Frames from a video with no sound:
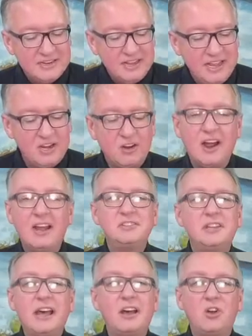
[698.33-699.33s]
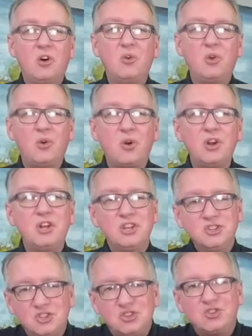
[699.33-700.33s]
He cries out, O Lord,
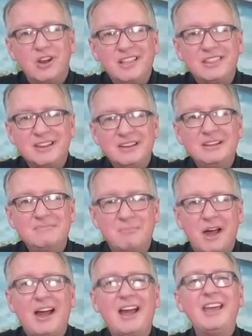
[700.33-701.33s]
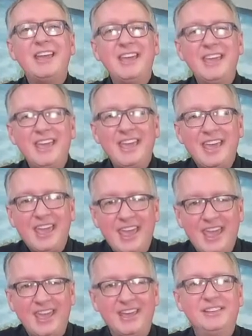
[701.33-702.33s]
strengthen my
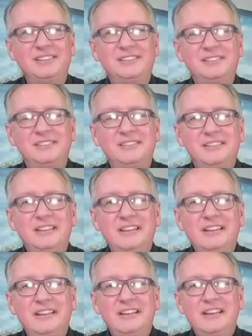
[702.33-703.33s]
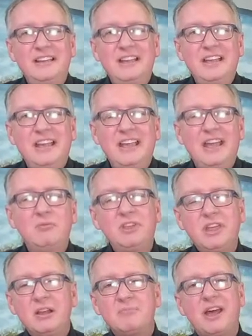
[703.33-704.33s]
hands. And we
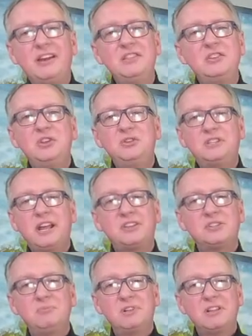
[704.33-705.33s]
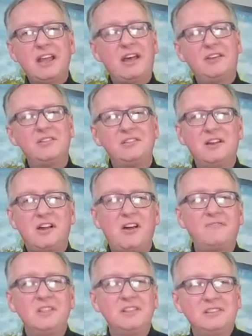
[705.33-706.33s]
think about in the New Testament how
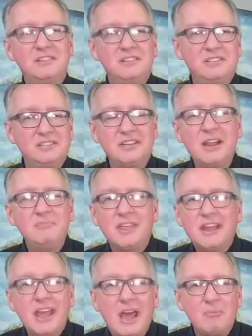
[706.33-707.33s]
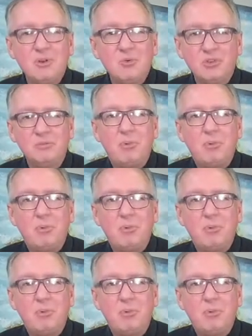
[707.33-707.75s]
often the, the same thing happened with